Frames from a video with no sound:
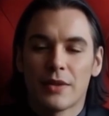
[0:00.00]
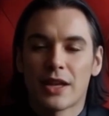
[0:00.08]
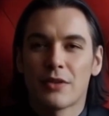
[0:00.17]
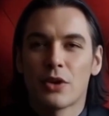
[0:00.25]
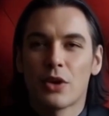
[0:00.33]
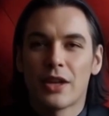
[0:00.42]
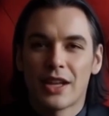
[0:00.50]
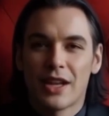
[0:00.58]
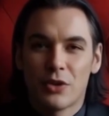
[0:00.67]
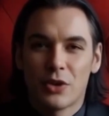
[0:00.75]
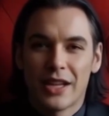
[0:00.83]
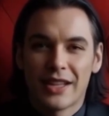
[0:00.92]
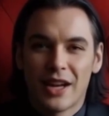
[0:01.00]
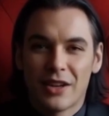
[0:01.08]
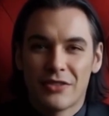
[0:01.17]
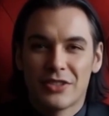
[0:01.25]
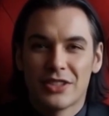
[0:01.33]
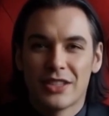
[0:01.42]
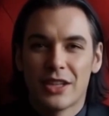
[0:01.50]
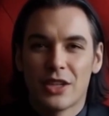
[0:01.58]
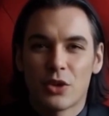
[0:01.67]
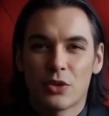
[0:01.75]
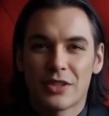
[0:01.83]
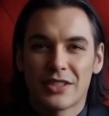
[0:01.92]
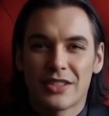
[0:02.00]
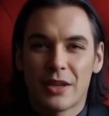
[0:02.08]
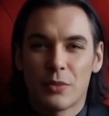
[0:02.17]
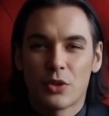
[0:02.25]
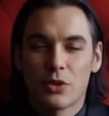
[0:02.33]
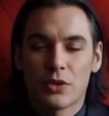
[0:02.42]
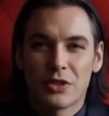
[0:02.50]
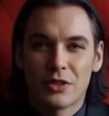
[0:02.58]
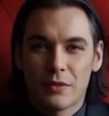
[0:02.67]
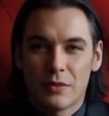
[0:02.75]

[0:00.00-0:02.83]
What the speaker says: if you're clever enough to decode the symbols.